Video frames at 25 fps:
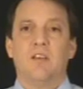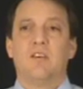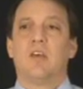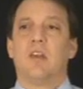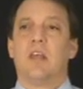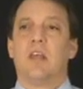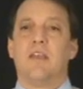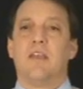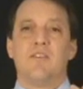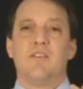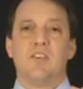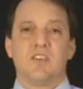It's
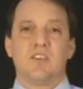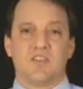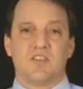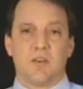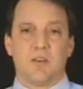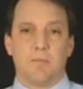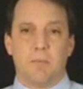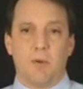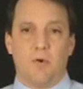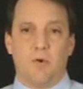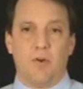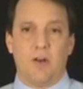going to give you the
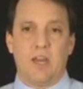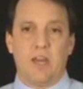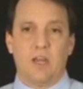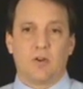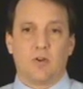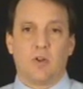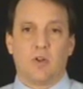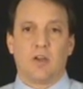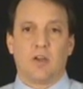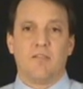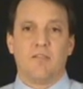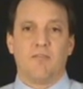stability
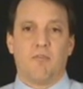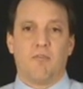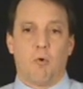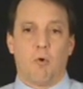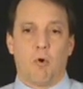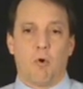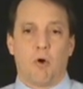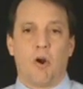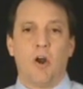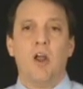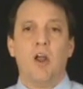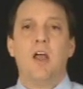you're looking
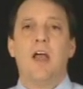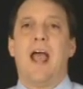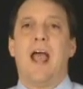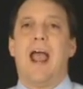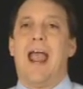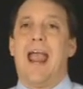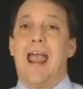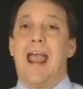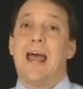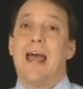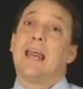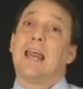for,
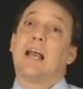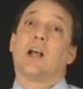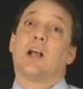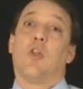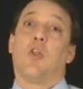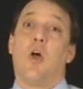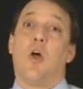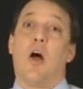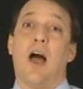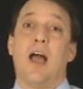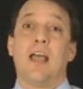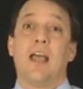and
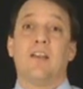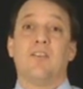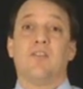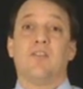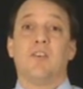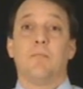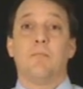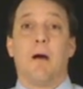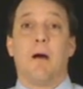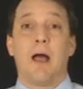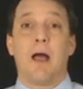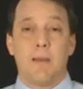
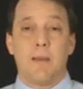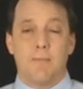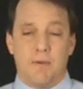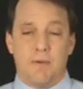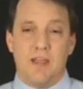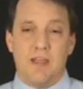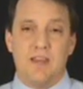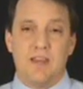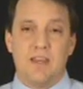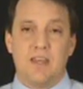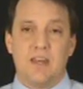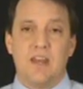clients, in my
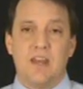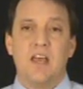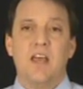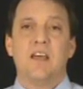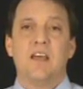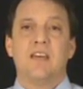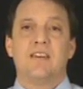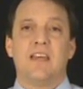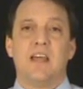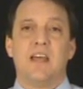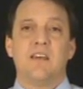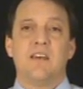opinion,
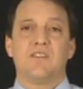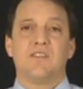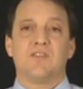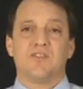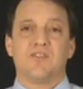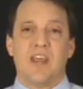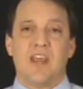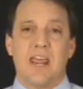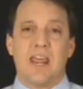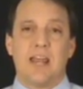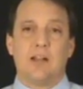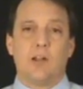tend to
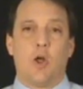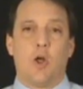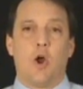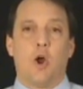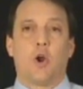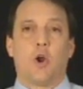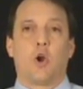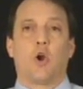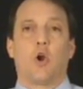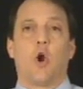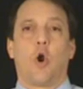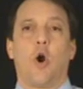stay
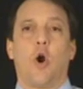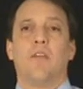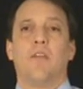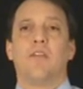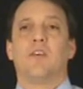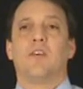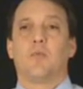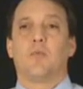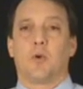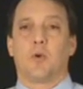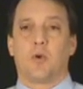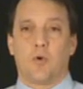longer on
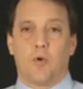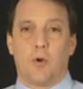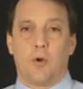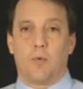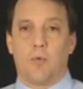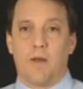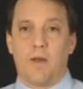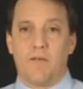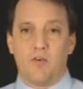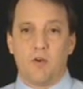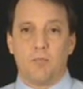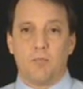these
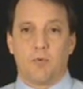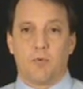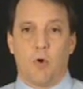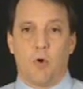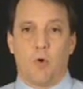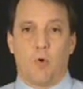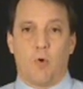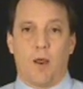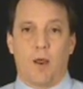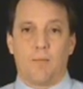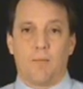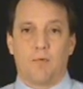recurring revenue
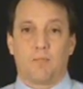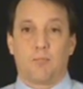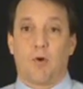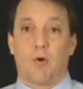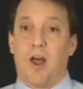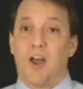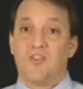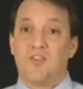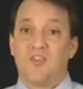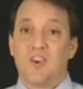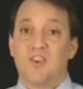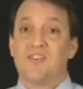programs.
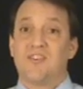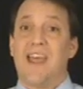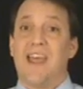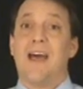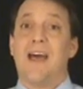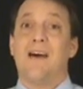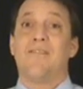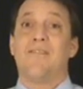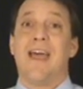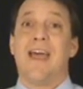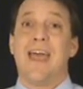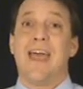Projects
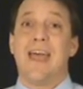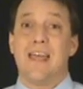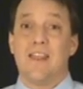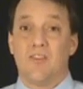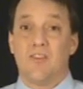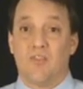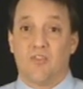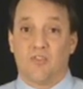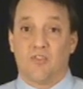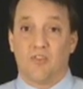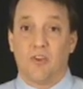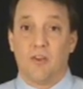have
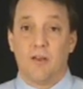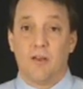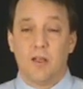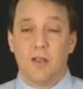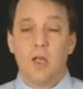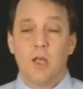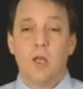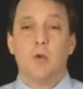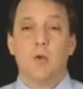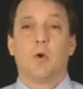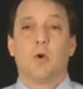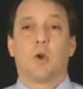ends.
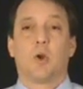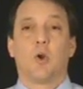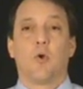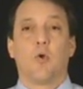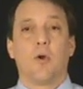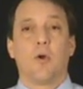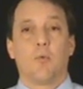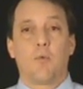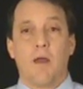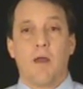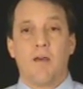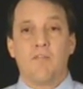
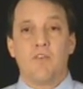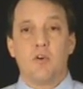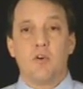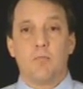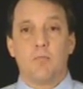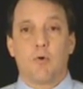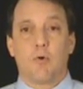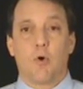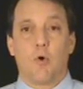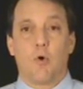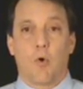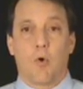Recurring
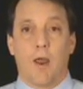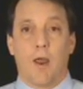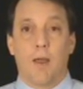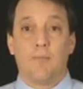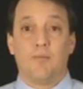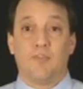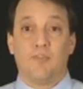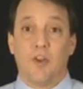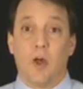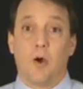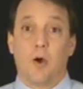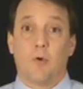revenue
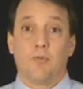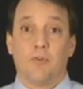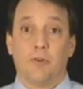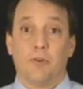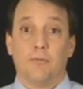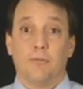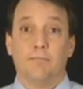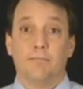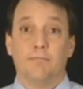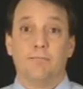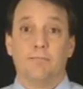programs don't.